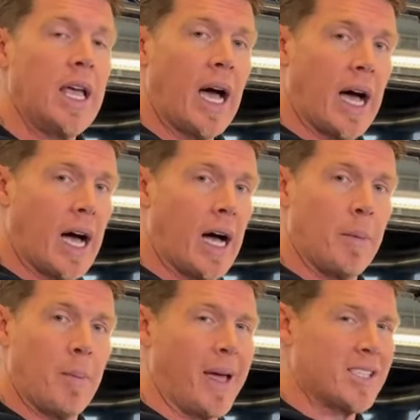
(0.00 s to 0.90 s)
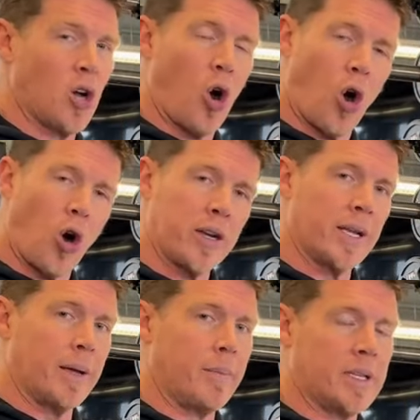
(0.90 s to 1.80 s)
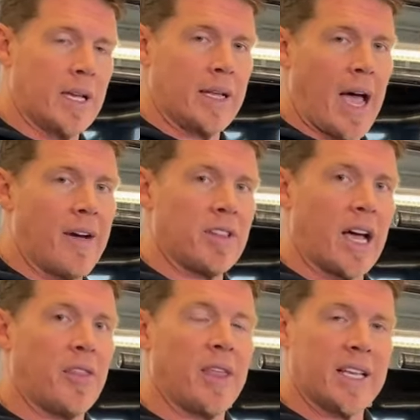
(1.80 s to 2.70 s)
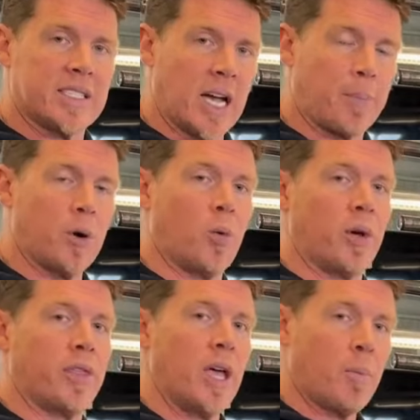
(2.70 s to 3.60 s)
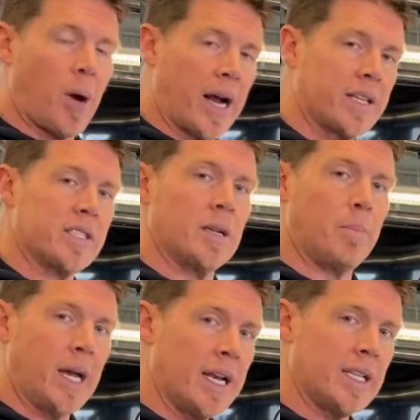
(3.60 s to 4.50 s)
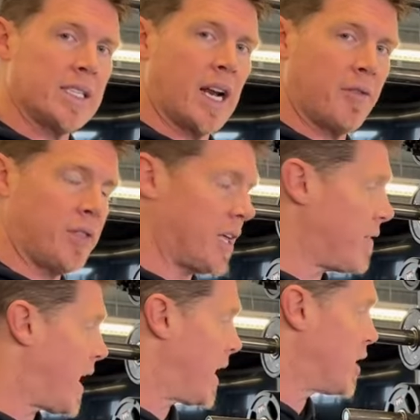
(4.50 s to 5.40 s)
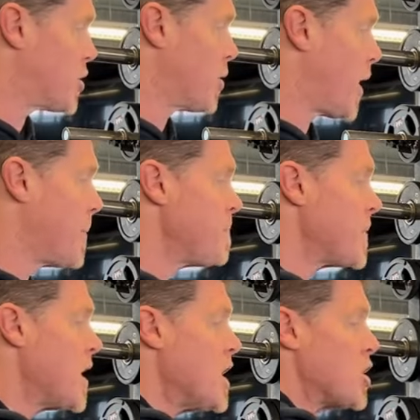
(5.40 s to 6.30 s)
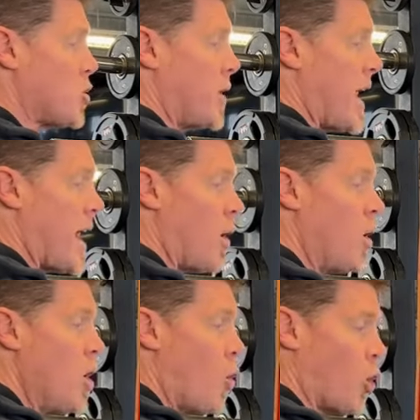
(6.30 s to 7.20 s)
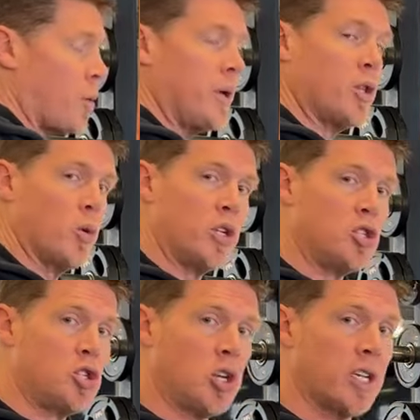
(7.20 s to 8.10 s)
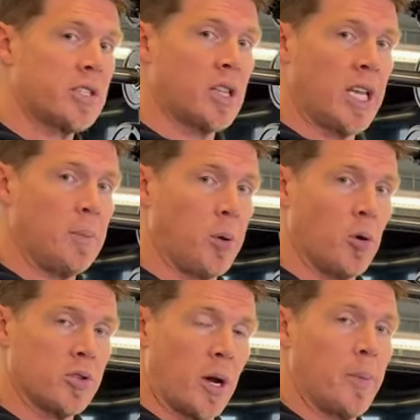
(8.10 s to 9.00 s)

It makes it hard to have a lot of things separate with practice and meetings and everything of that nature, right? So now we're gonna be doing just clean pulls, right?